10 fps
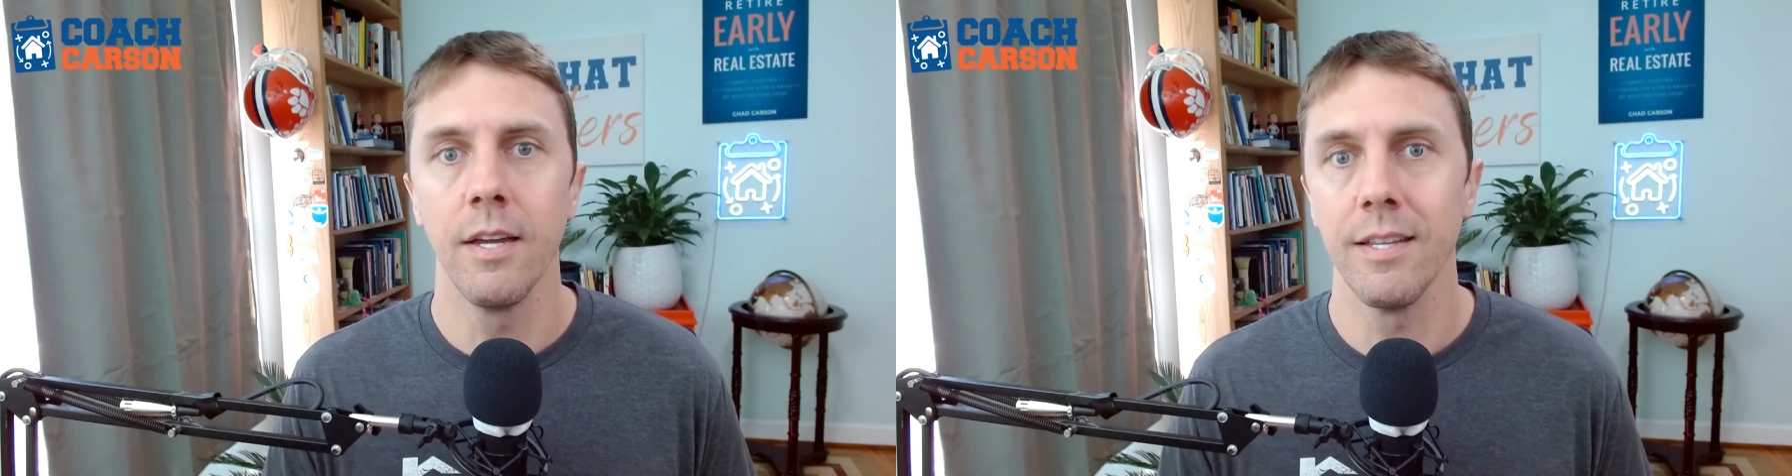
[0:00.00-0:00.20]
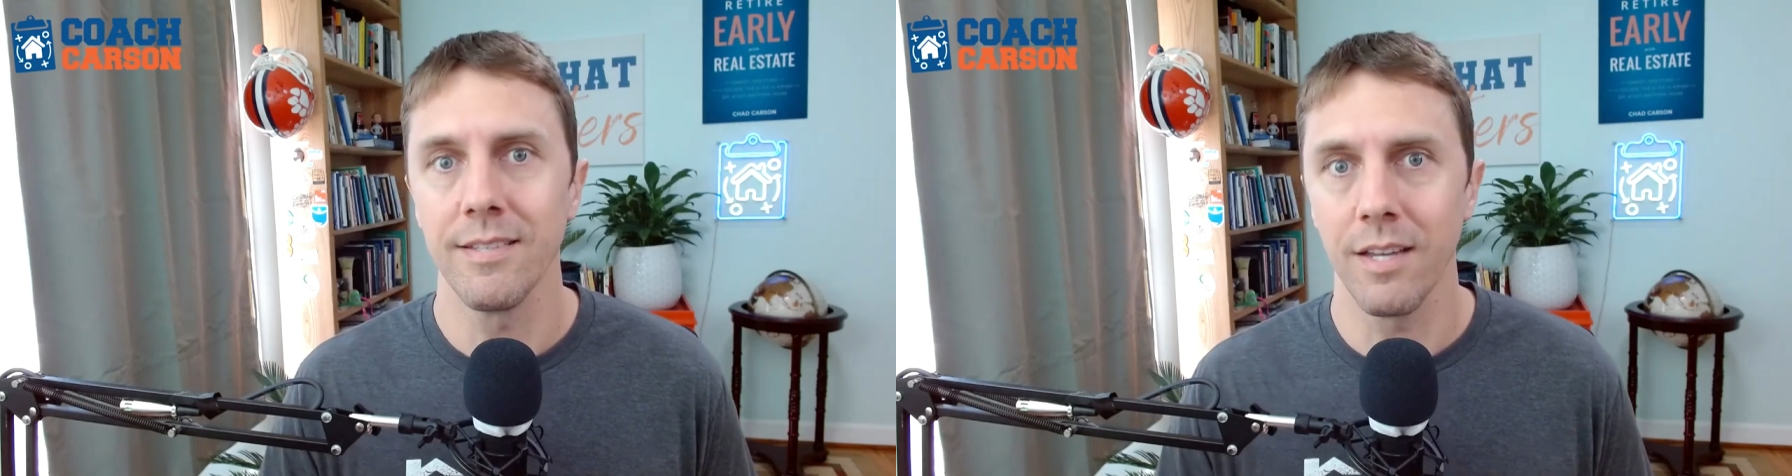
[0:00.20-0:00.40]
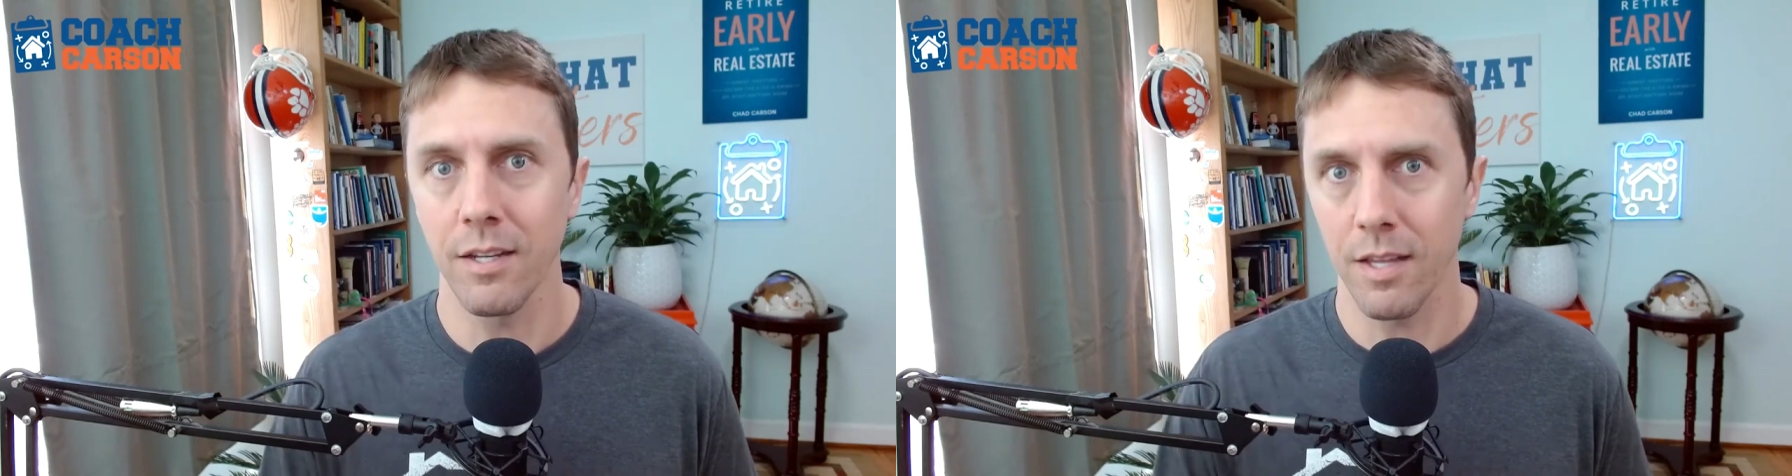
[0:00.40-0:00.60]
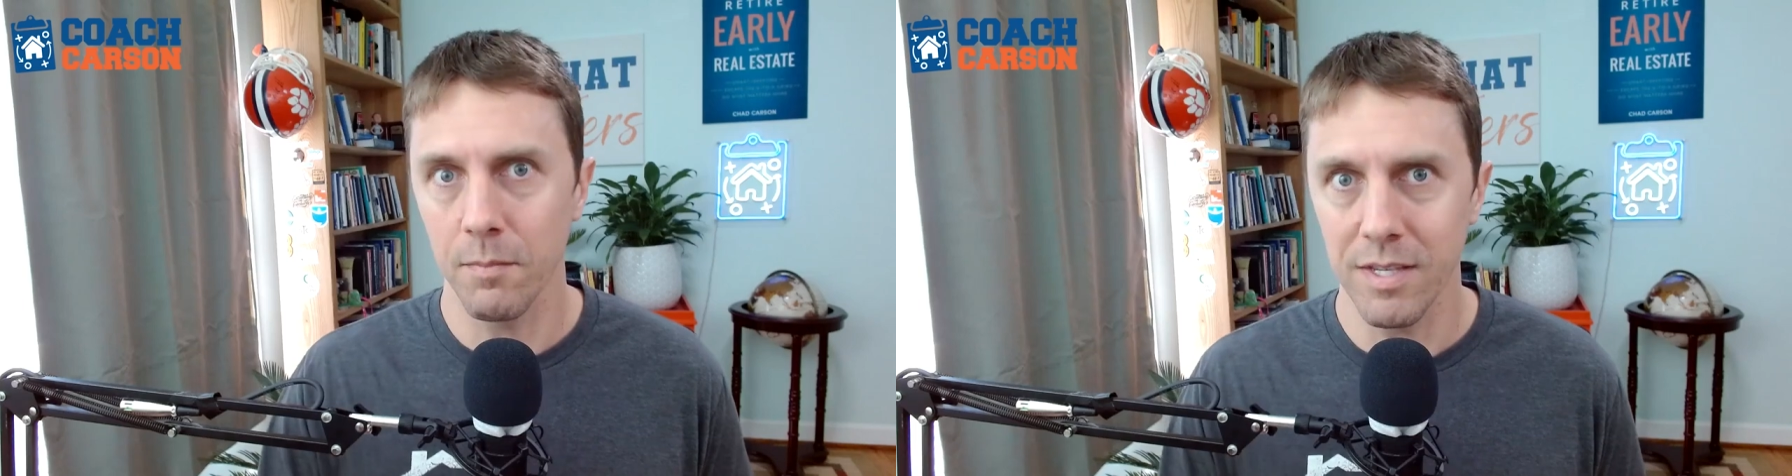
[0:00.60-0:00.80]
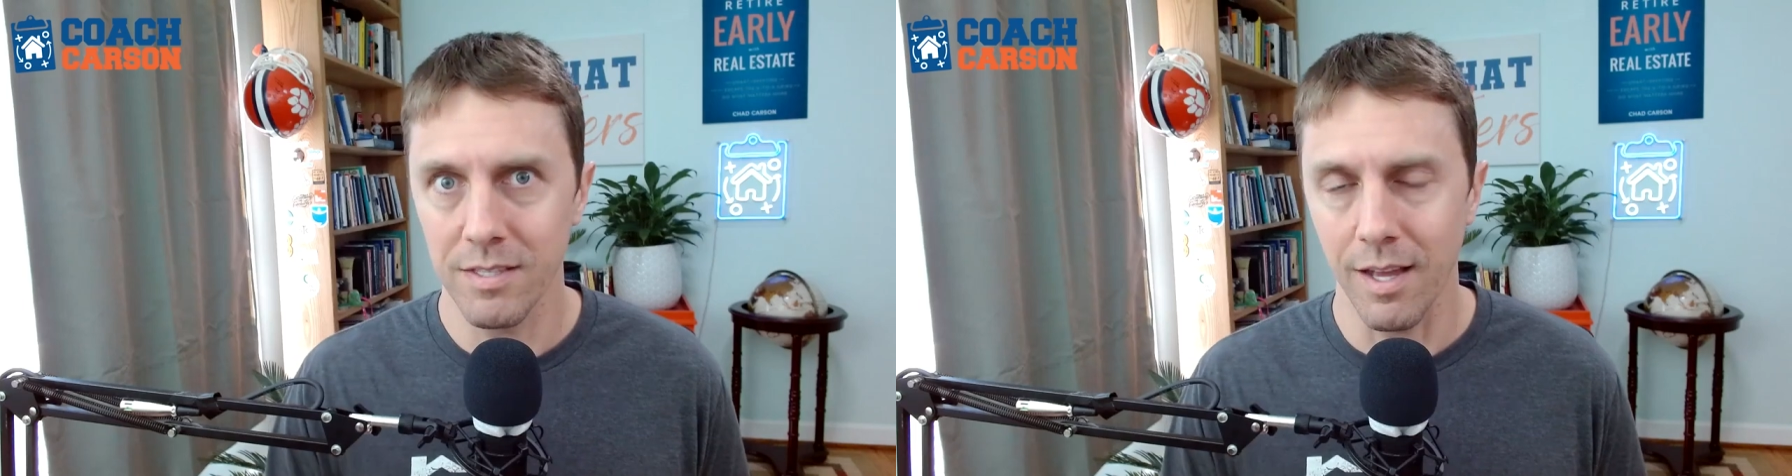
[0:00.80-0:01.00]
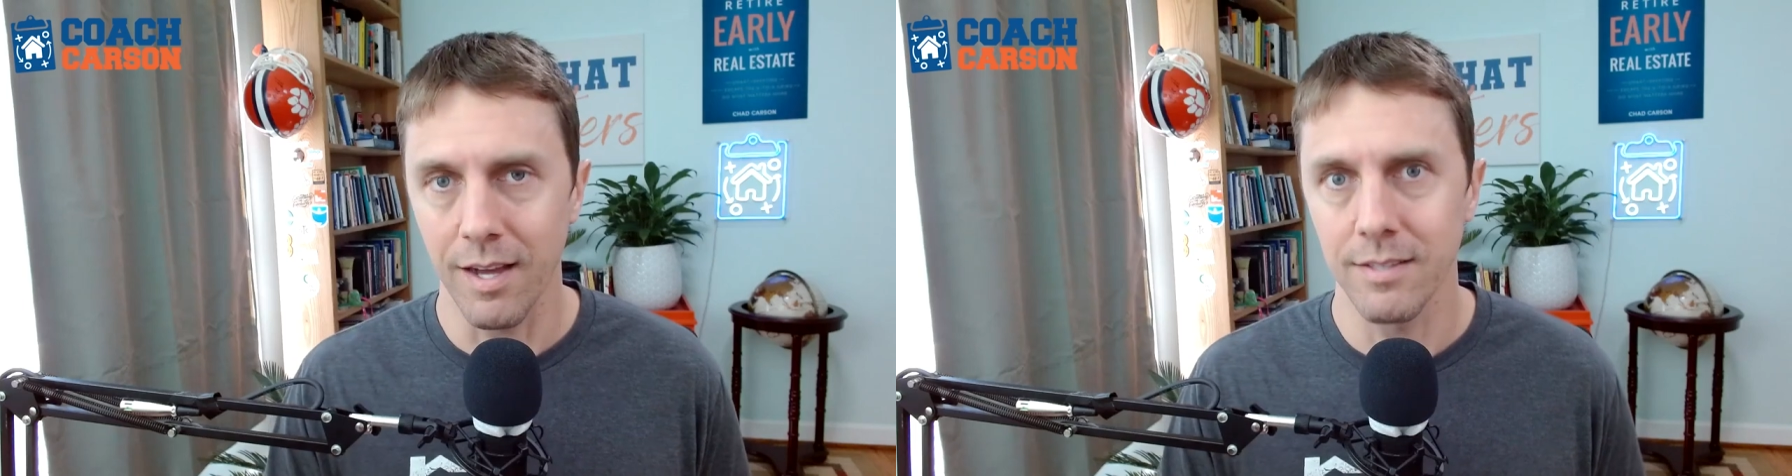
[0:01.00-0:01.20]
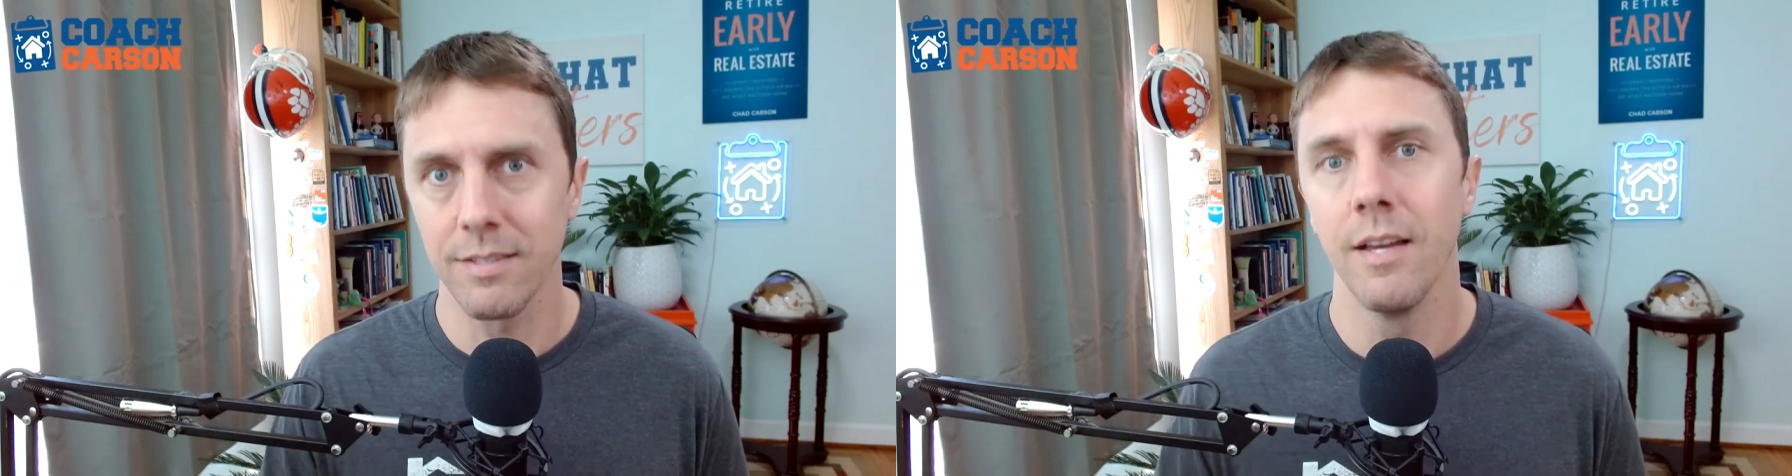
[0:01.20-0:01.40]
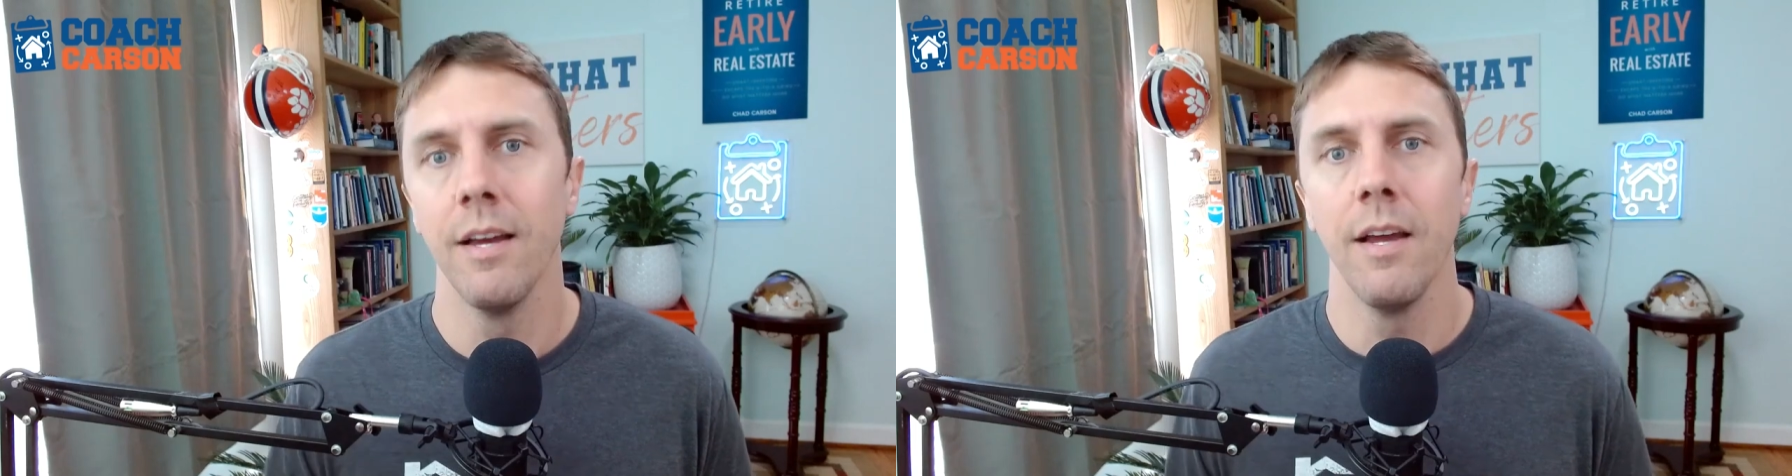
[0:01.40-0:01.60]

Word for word: and selling them these lots,